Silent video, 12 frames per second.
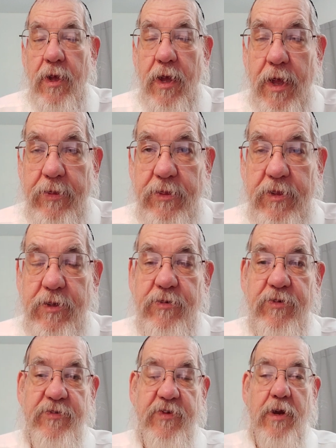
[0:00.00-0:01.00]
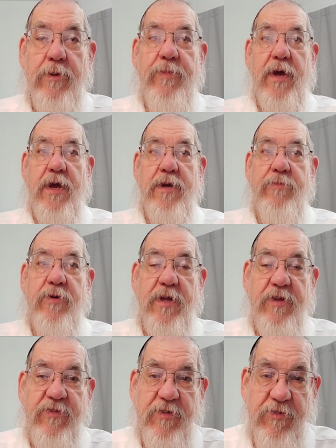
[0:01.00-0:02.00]
And the Zera Behema,
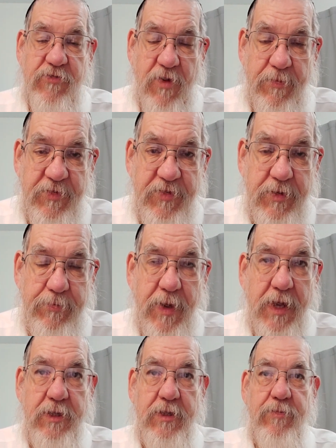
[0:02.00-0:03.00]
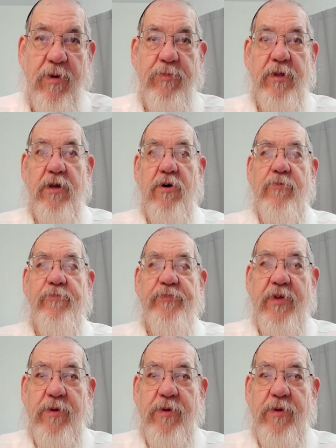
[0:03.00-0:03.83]
that's the Neshamas of the Beinim and below.